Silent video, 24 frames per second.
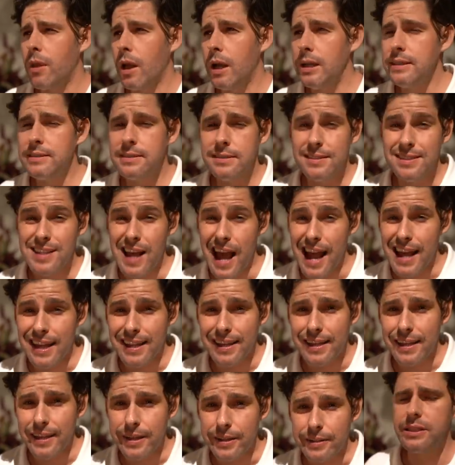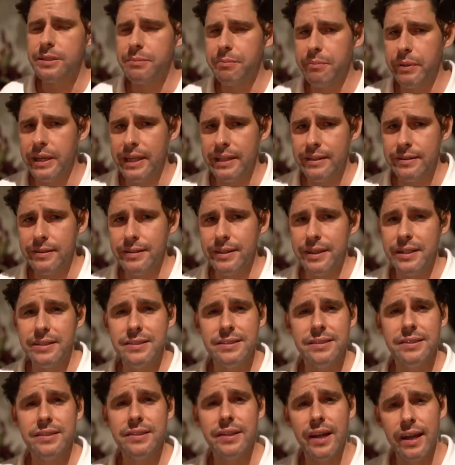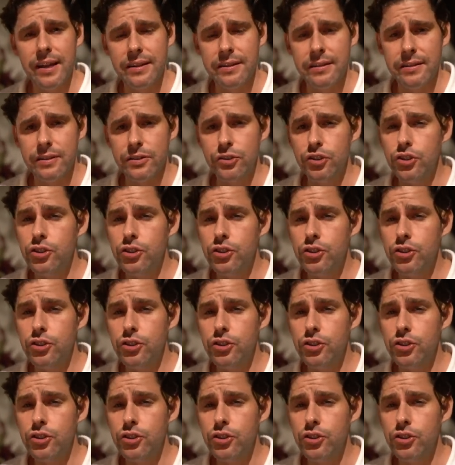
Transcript: It's tangy, it's meaty, it's tender,